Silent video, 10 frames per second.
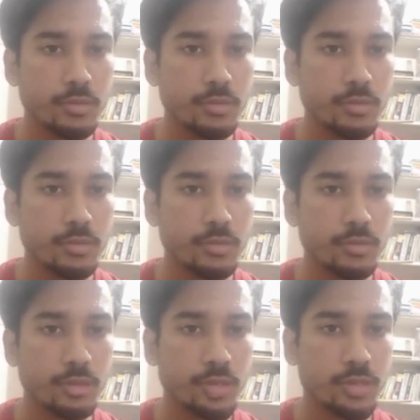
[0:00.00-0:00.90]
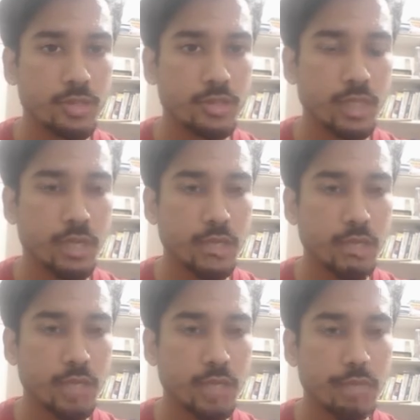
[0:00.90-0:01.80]
So this is done.
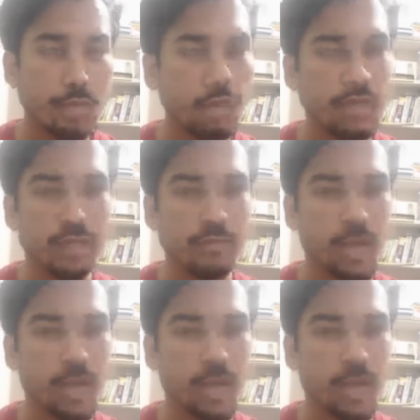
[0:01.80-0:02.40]
I'm only